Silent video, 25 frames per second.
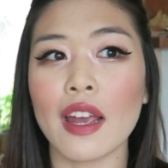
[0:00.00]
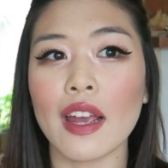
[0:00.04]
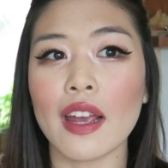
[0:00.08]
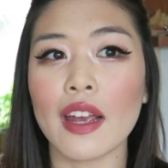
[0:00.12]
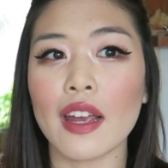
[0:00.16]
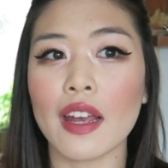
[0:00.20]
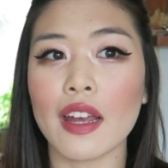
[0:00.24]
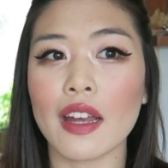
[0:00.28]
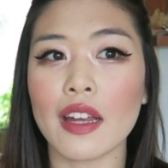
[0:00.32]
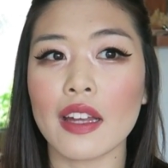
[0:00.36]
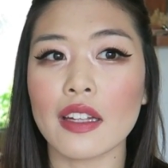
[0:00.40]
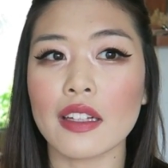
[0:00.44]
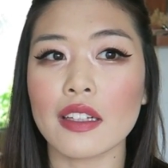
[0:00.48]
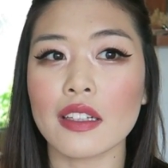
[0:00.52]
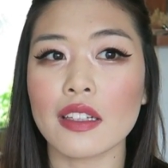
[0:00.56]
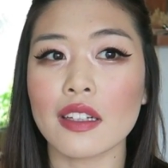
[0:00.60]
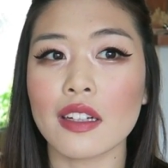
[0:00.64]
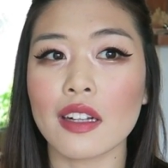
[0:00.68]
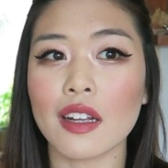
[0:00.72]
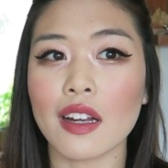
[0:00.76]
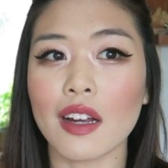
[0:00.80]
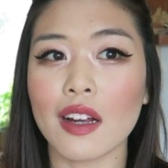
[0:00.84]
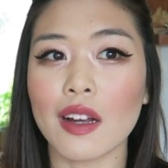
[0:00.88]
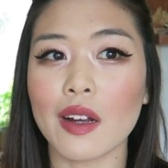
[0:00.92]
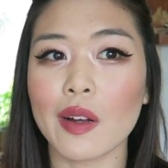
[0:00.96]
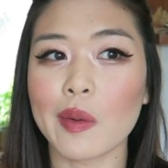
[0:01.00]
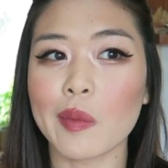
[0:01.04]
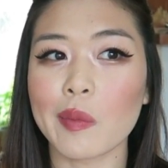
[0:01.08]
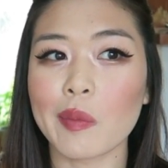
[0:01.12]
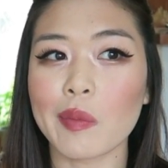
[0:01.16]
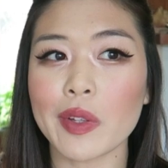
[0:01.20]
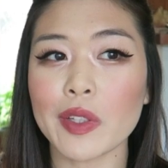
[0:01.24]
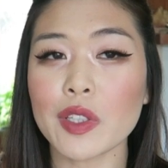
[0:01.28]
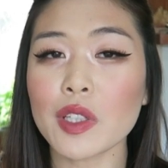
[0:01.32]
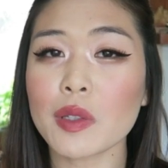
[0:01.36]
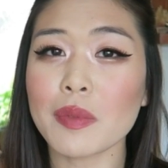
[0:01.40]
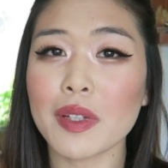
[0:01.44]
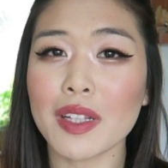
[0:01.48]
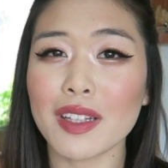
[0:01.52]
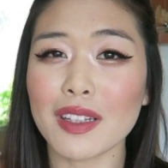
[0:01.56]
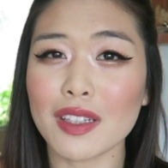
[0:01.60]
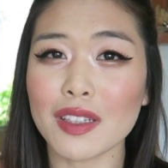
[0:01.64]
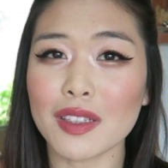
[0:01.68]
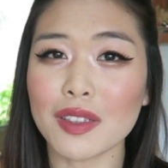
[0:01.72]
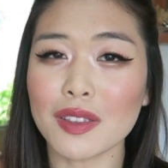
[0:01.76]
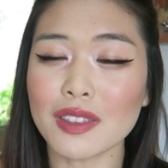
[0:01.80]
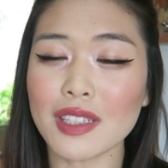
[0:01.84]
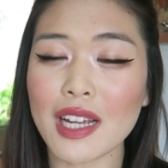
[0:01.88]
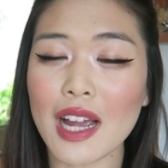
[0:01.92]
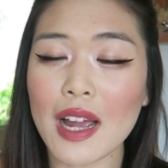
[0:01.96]
And it took me a
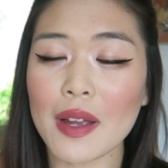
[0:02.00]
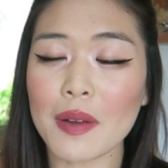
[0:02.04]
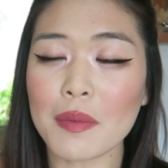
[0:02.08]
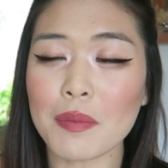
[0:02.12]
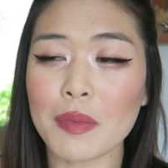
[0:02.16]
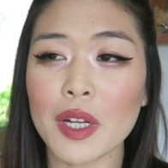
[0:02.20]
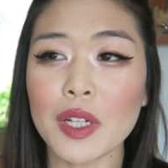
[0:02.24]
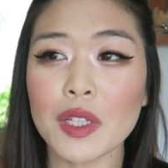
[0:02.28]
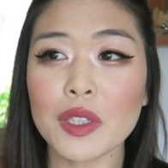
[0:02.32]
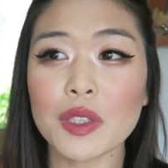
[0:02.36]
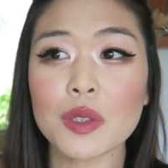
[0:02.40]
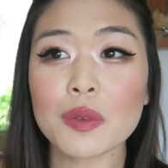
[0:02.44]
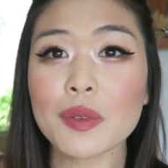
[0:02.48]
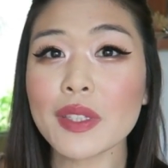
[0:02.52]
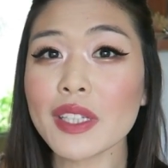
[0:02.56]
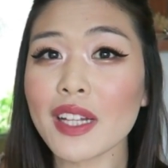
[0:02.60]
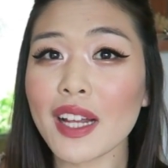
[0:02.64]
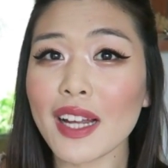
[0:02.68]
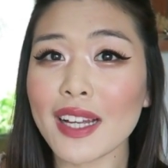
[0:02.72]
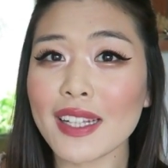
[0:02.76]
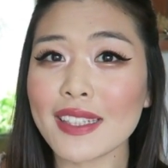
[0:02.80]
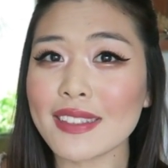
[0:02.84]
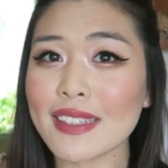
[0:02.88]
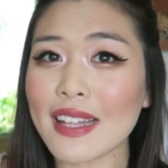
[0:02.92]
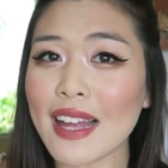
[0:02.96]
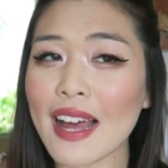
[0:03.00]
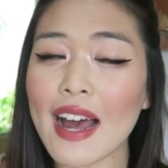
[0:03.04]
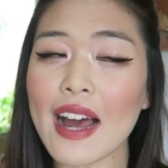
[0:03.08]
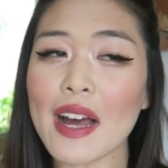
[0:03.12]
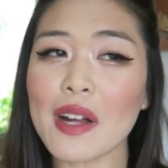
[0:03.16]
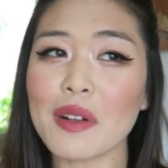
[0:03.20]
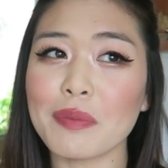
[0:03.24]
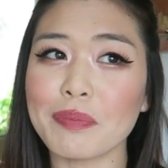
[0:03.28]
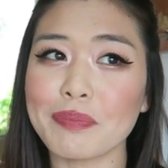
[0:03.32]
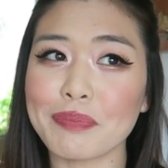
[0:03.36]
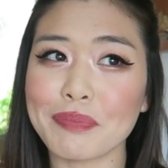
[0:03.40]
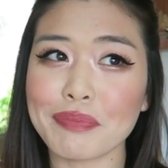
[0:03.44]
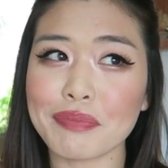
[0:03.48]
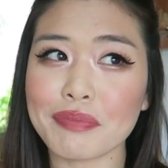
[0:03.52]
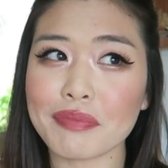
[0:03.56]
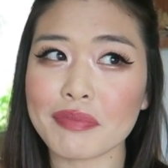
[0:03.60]
little time to realize that,